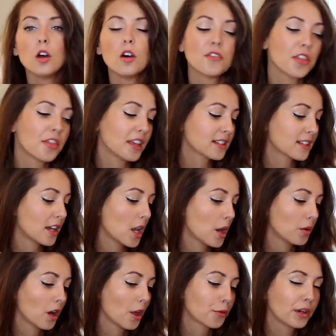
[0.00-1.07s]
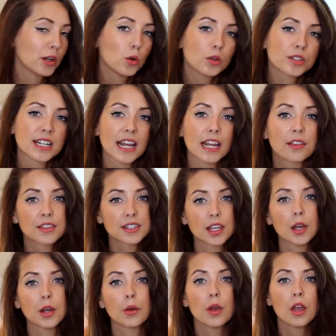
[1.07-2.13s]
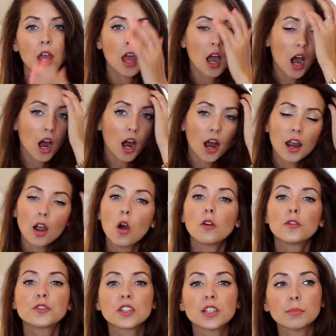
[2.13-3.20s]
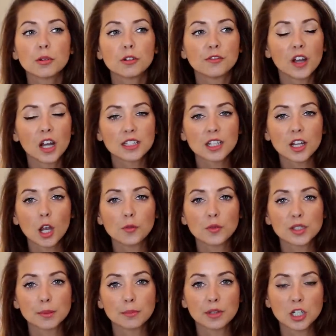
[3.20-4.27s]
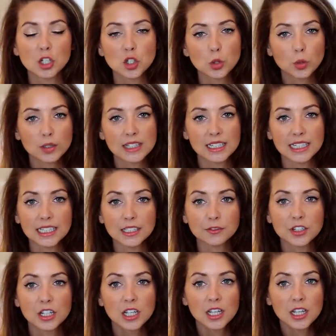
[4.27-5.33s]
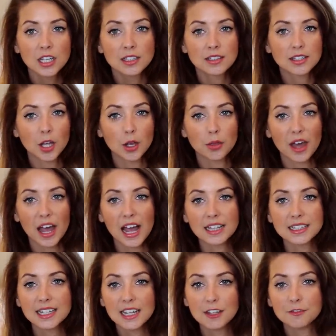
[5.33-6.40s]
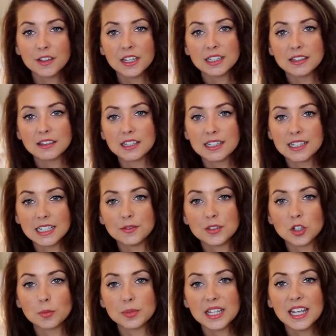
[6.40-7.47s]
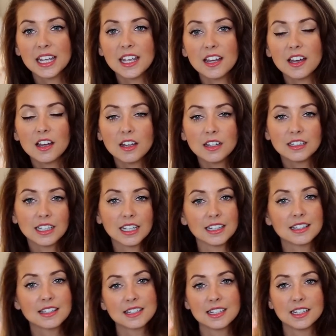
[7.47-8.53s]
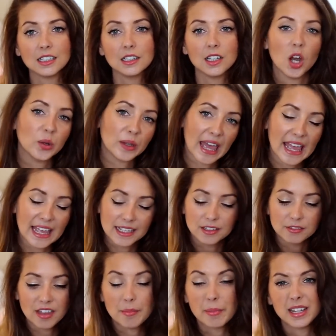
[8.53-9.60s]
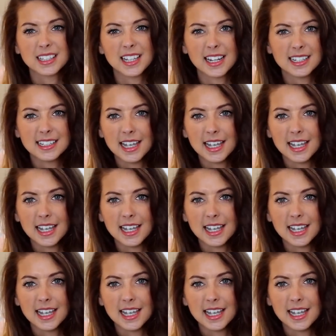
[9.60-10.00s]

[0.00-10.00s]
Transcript: A lot of the things I own are three quarter length, so I often prefer to go for something short sleeved so that if it, the sleeve stops here, it's still okay, if that makes any